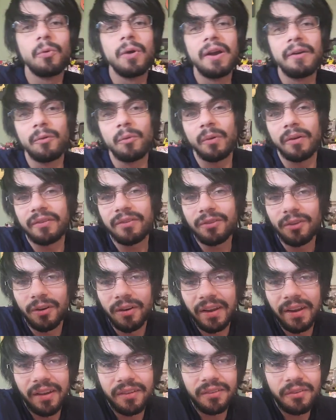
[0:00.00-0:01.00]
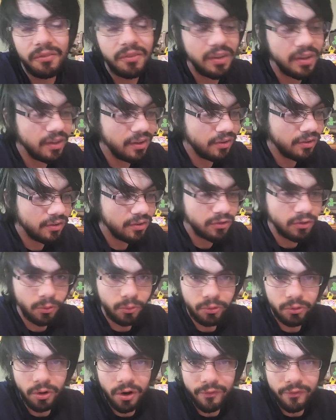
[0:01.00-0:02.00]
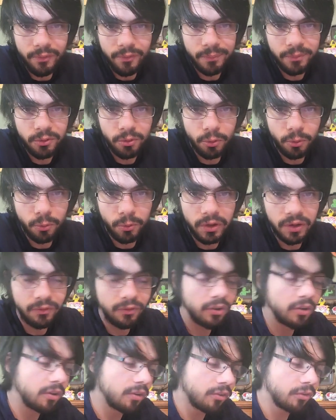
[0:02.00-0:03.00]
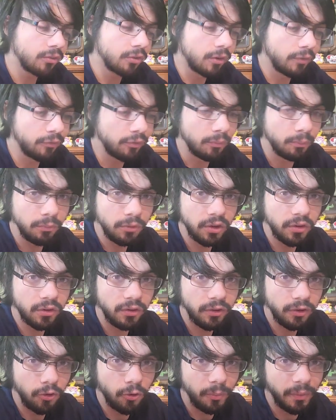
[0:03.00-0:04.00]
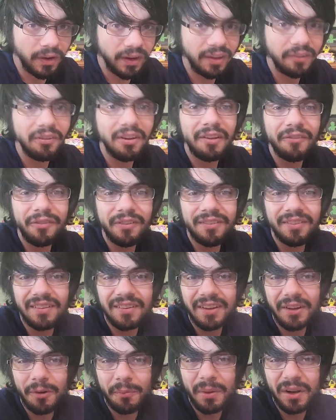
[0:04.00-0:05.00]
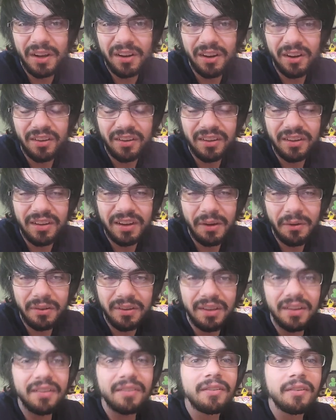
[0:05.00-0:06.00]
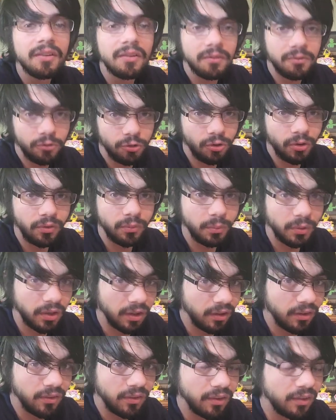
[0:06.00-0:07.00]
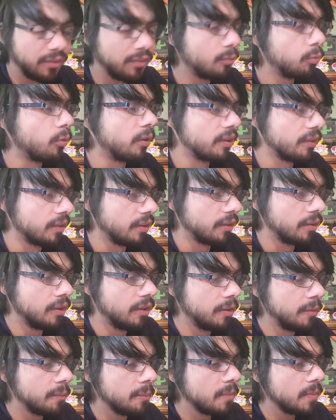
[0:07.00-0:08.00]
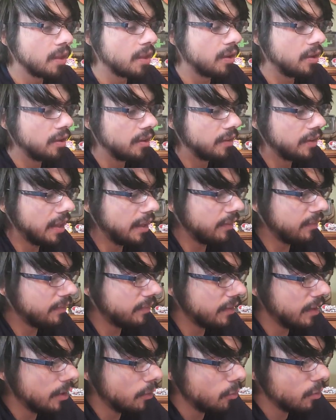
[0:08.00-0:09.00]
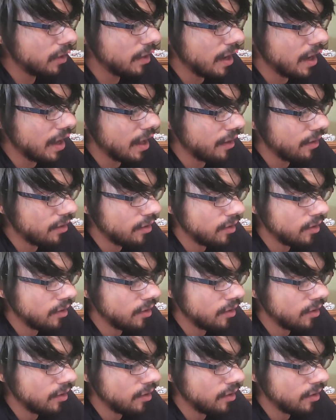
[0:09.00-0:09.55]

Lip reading: ever want to start Legacy of Kane, don't start from Soul Reaver, start from Blood Omen. Even if it's a little bit clunky nowadays, trust me, it's worth it. Next thing we got